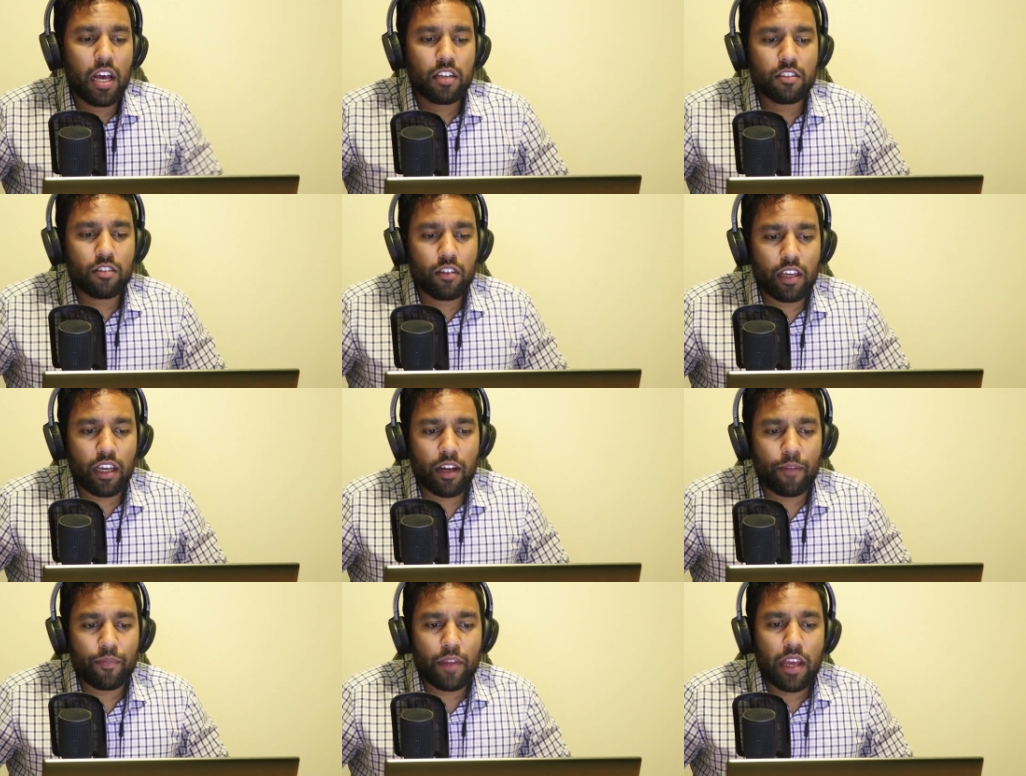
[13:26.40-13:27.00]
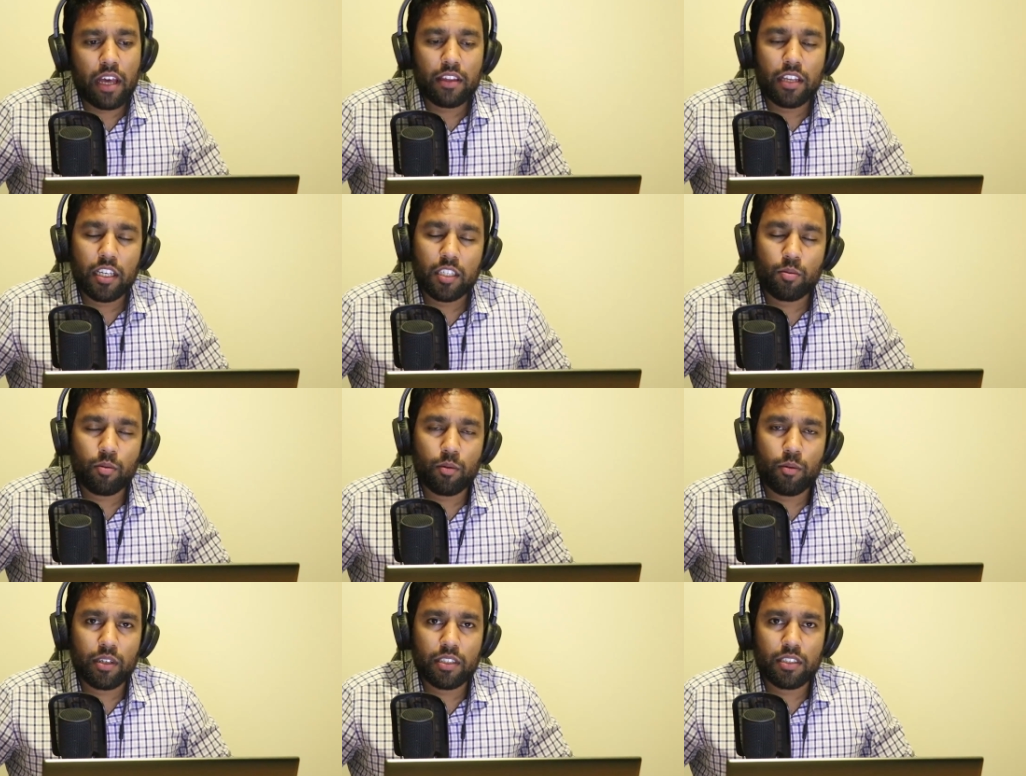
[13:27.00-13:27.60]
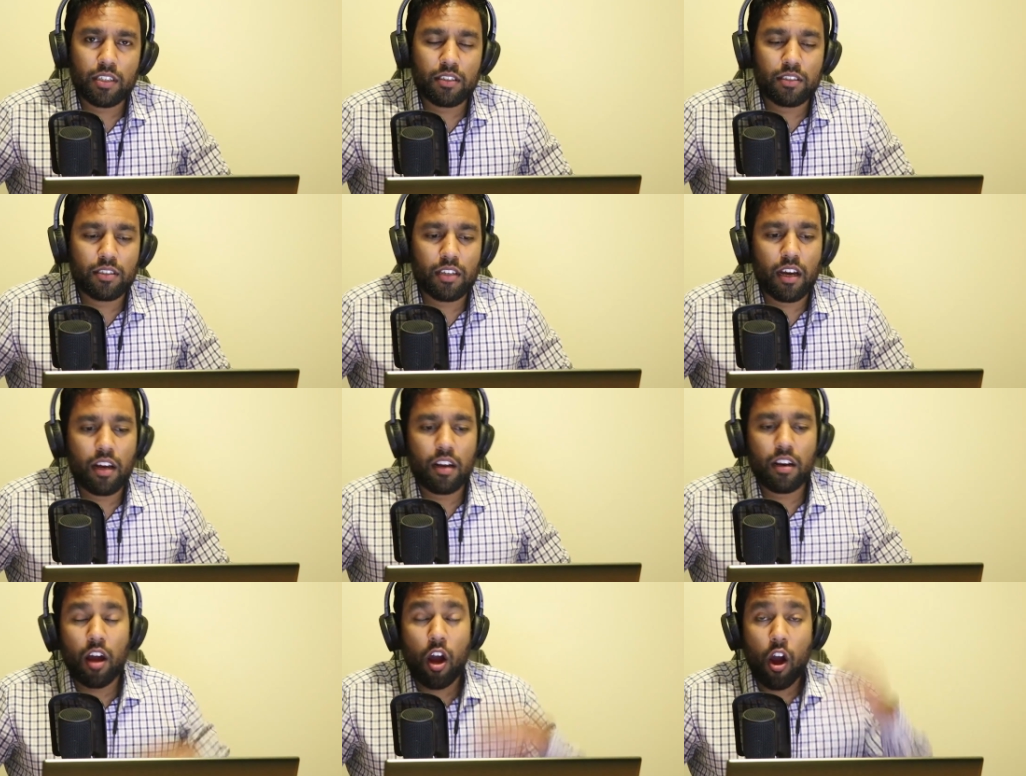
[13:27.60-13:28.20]
So yeah, that's pretty much us
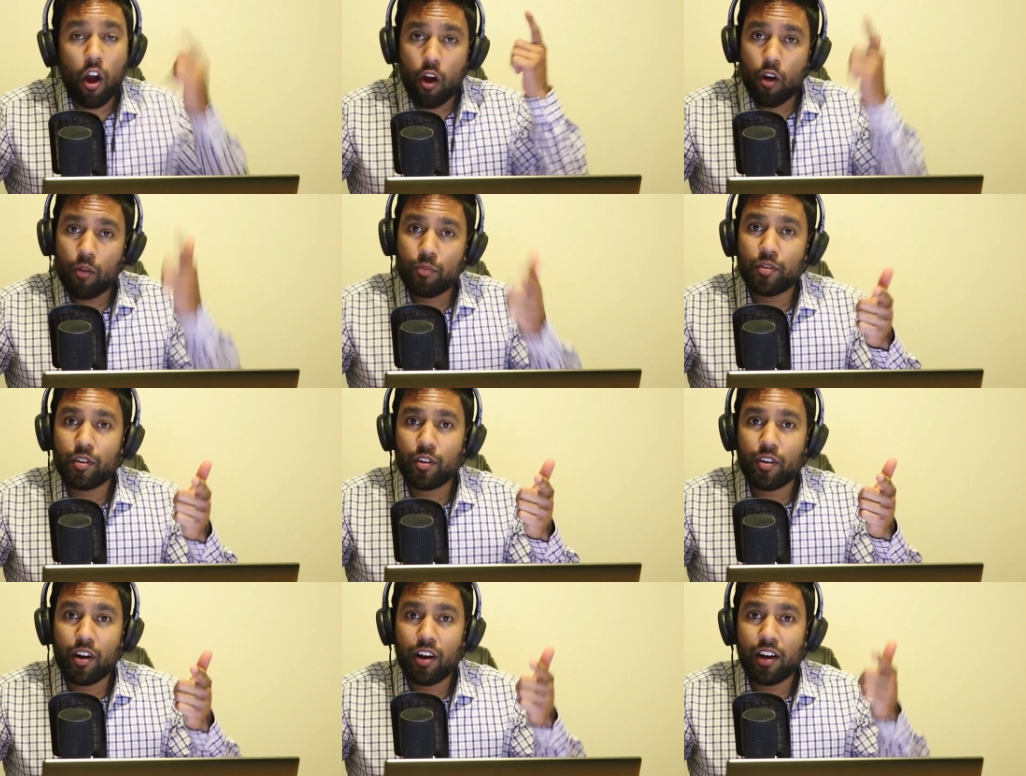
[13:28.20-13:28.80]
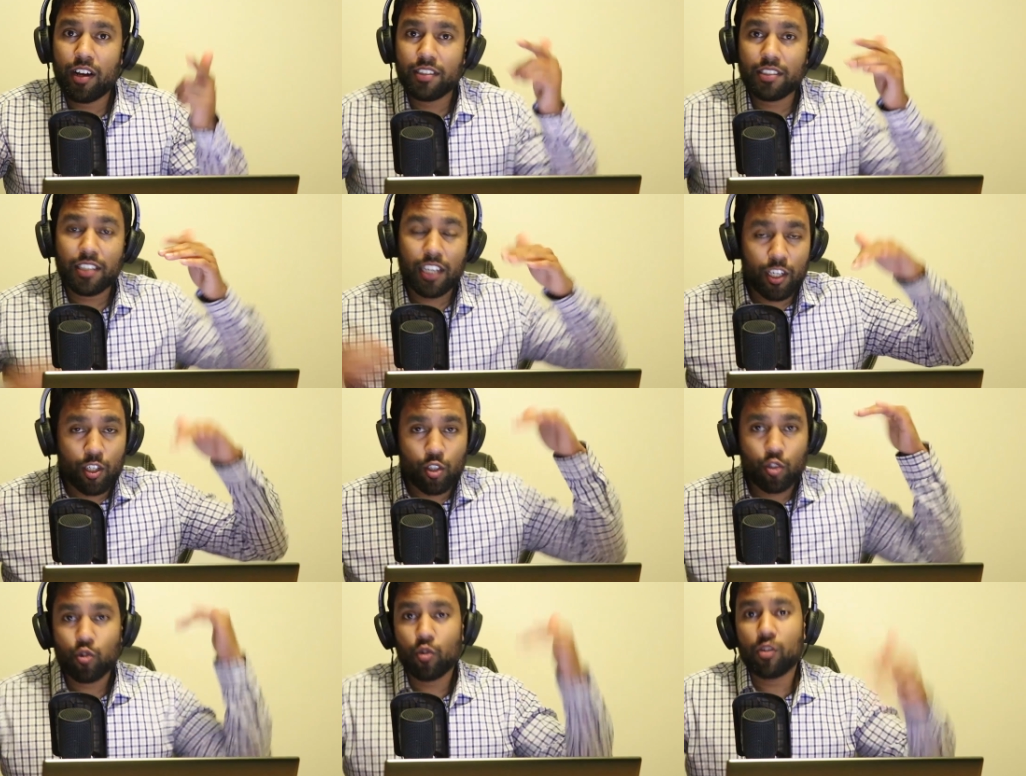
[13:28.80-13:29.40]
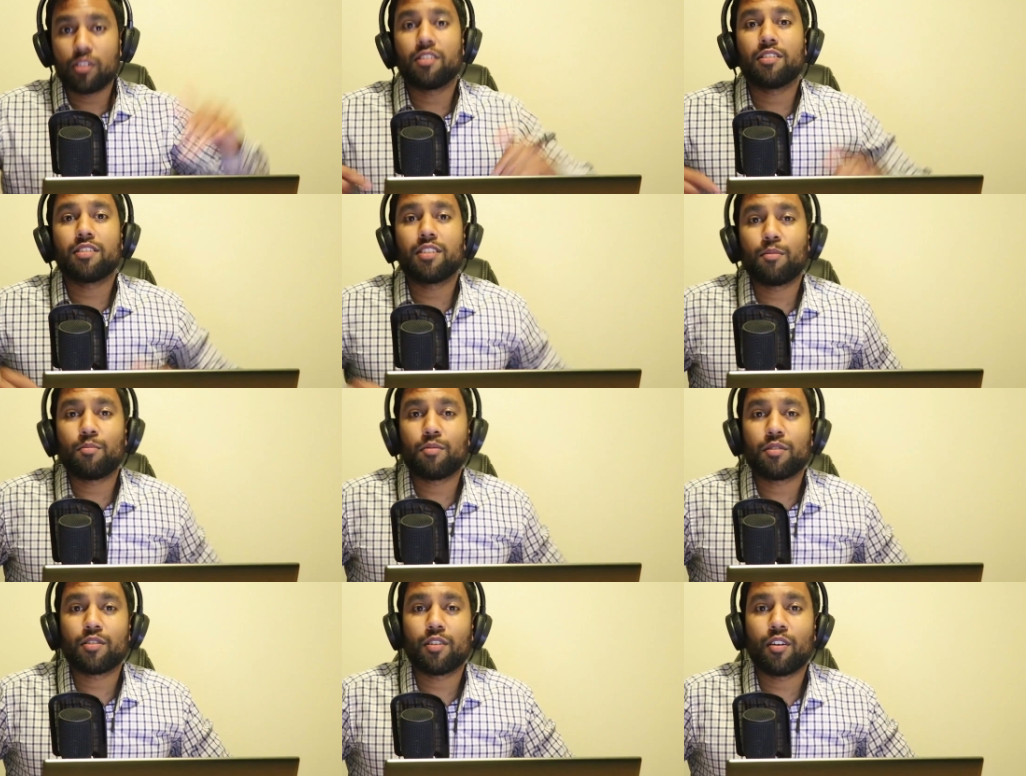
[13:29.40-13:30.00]
done. I hope you guys enjoyed this
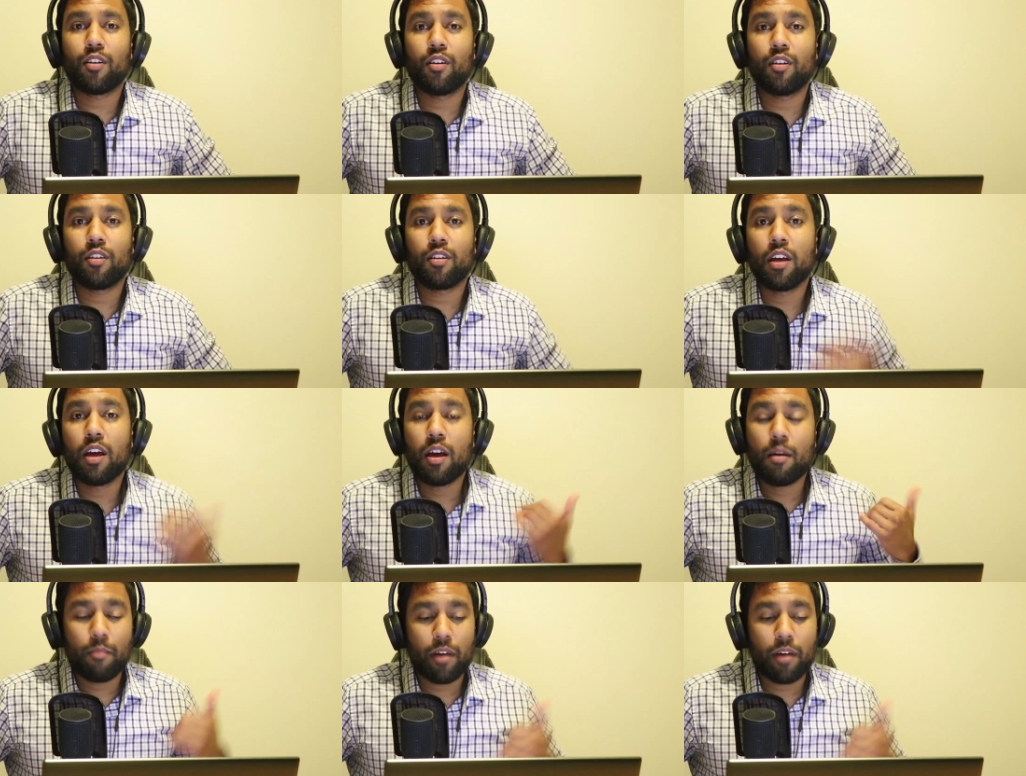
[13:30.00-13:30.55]
episode.